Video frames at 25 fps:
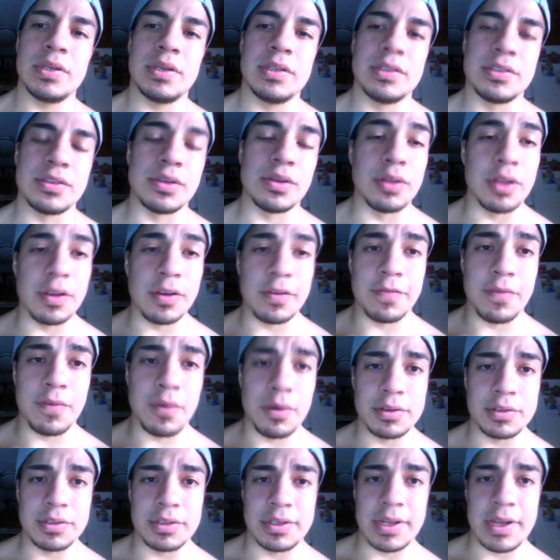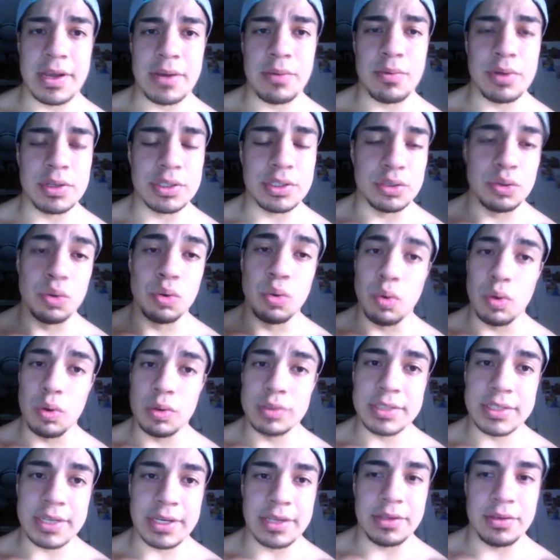So look forward to that. What
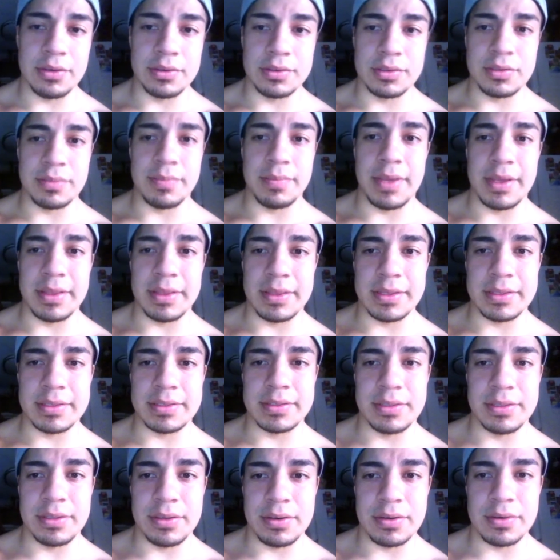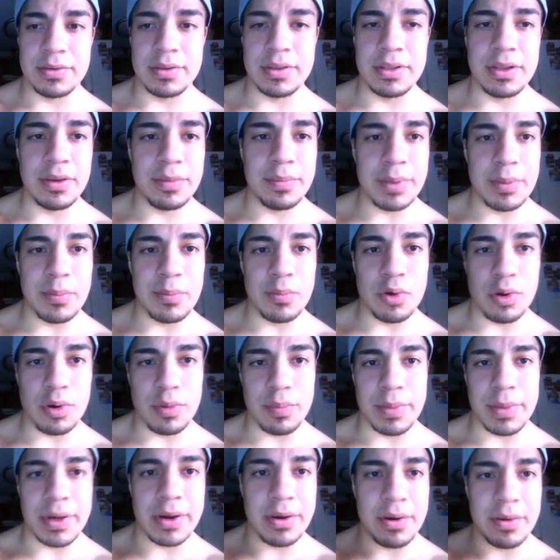tools I use to make this, a little bit more
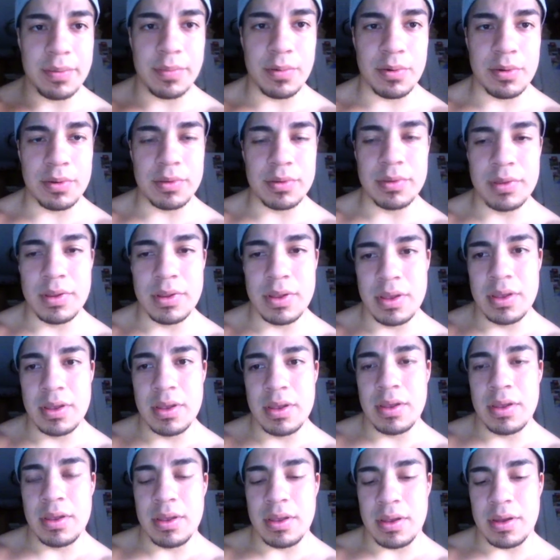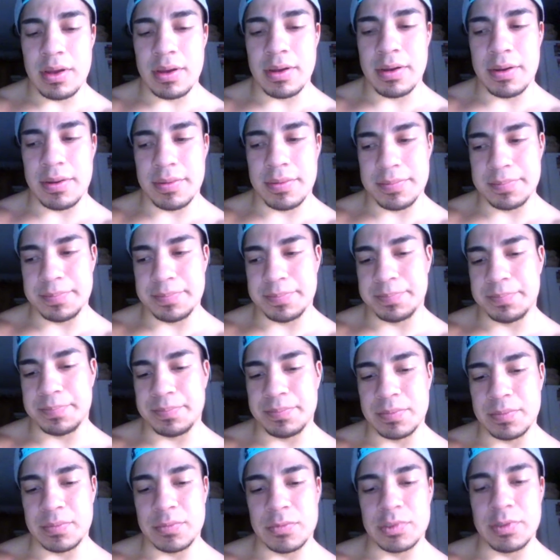bearable, to
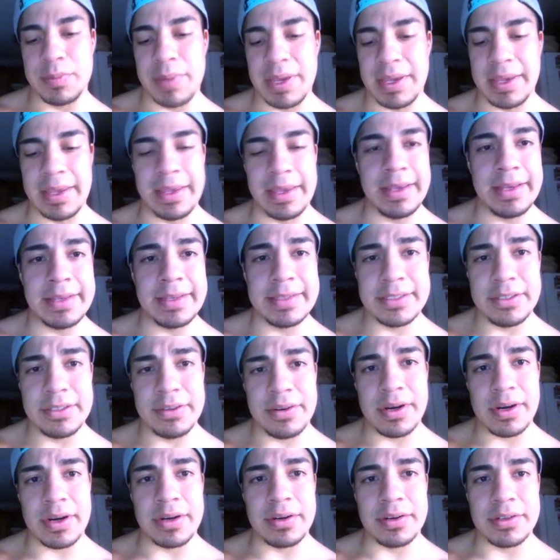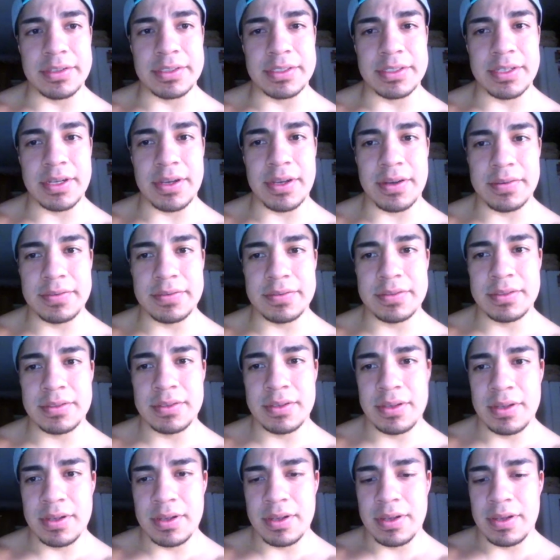make it easier on yourselves.
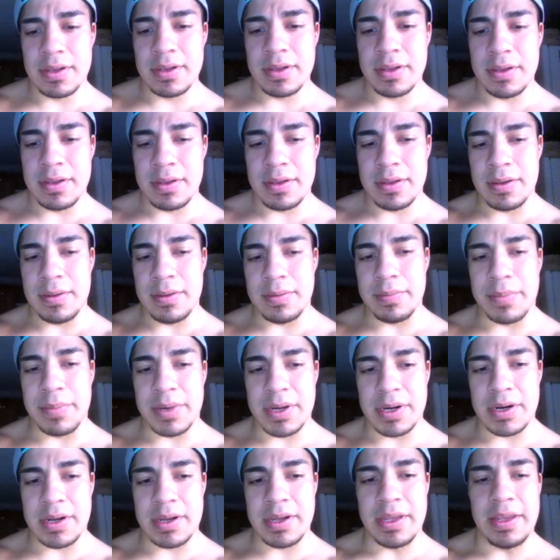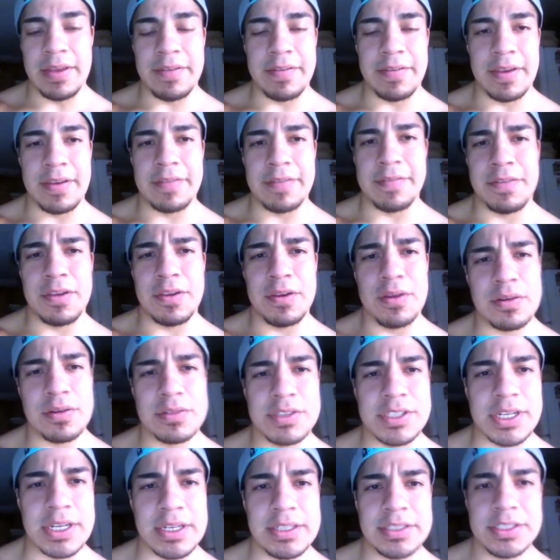But if
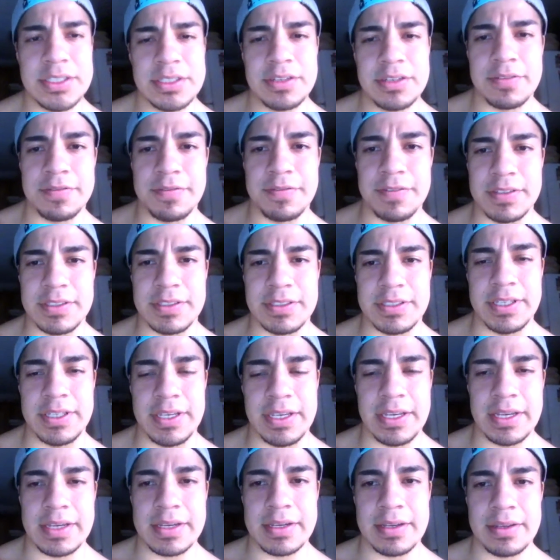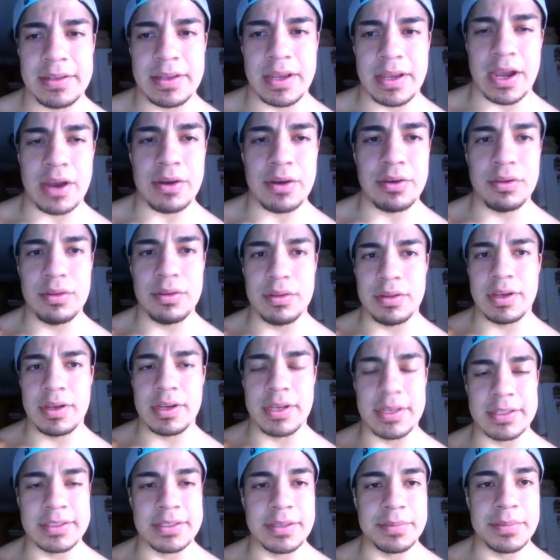changing your physique, how you
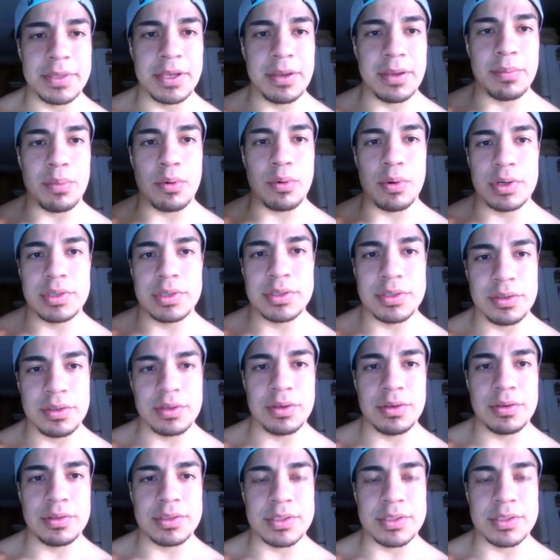look, is something important to you,